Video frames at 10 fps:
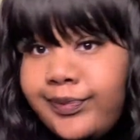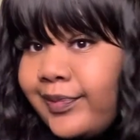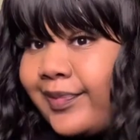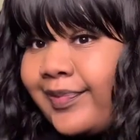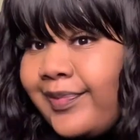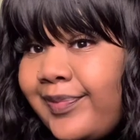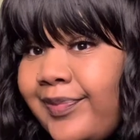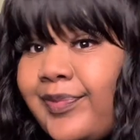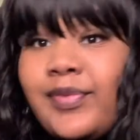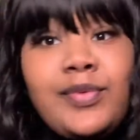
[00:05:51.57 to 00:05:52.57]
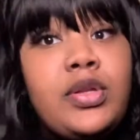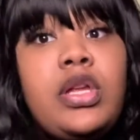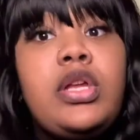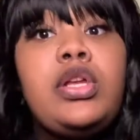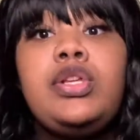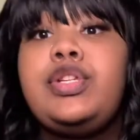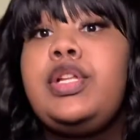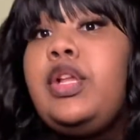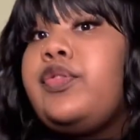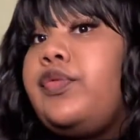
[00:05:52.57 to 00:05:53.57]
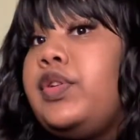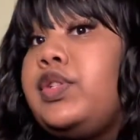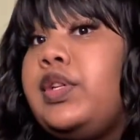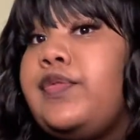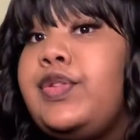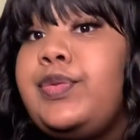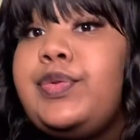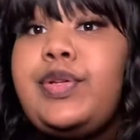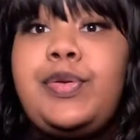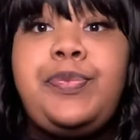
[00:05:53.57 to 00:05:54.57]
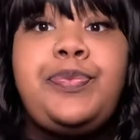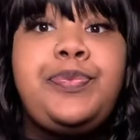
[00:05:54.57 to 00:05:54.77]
and she loves free stuff too, so